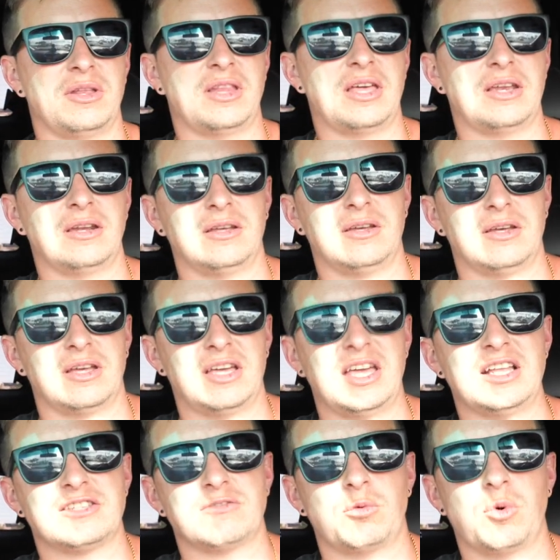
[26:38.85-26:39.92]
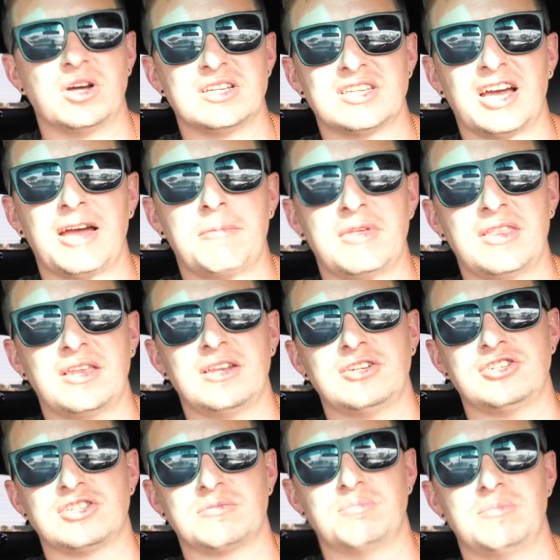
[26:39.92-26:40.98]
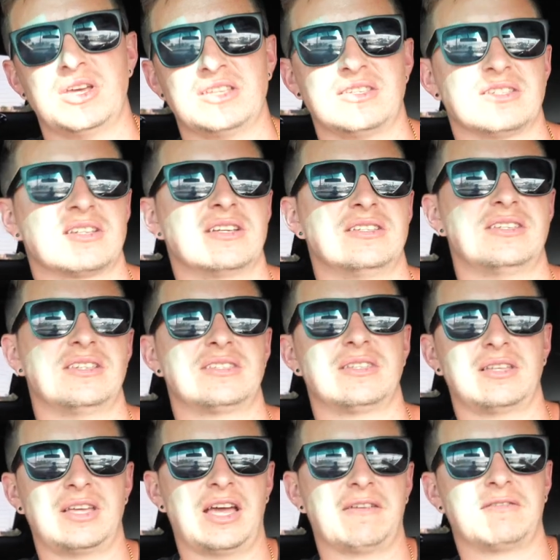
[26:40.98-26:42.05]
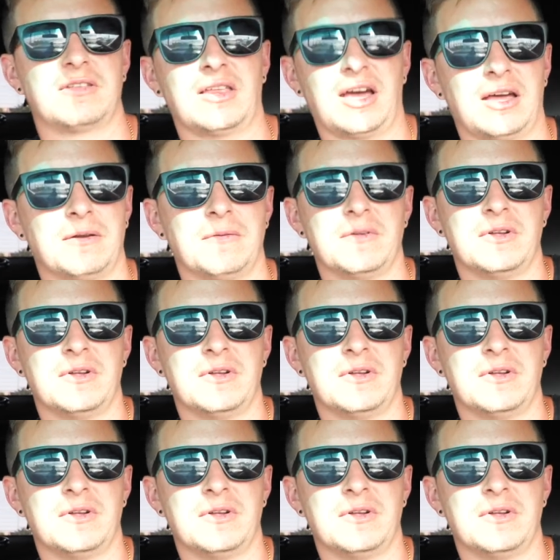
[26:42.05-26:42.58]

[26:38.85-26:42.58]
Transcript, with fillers: And then hits one time and then it just misses consistently after that.